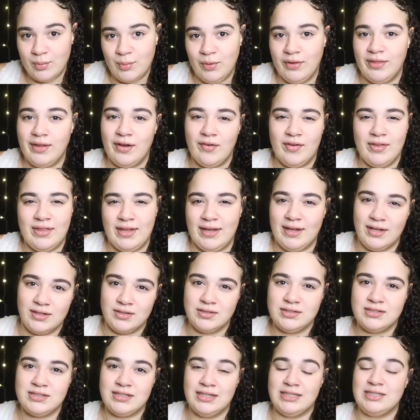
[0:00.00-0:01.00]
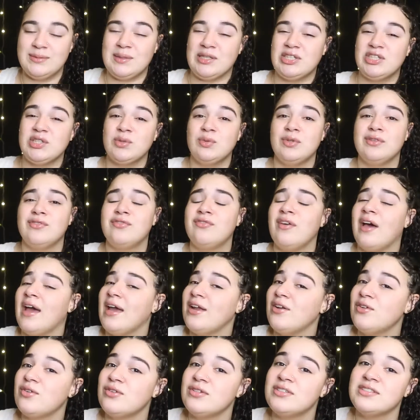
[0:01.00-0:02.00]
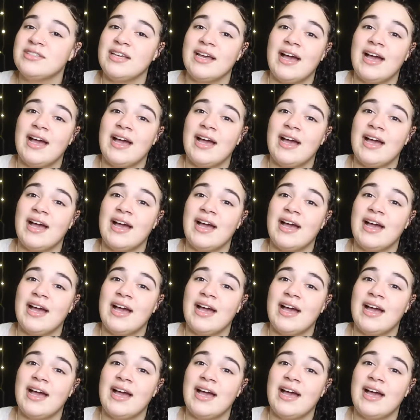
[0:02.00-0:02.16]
with everything else, like especially with finals.